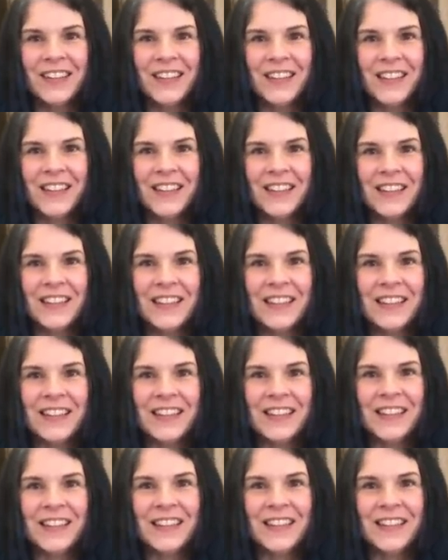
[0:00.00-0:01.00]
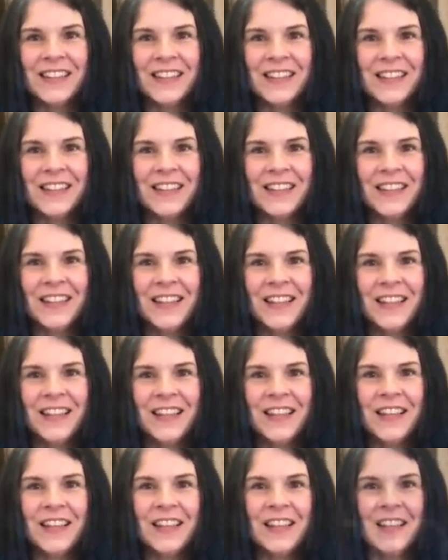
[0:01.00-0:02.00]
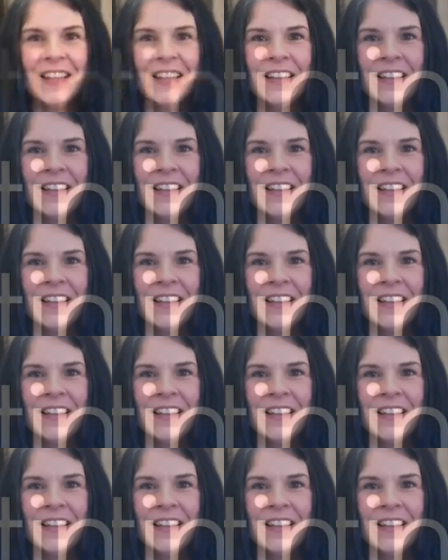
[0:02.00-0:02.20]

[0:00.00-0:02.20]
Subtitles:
(silence)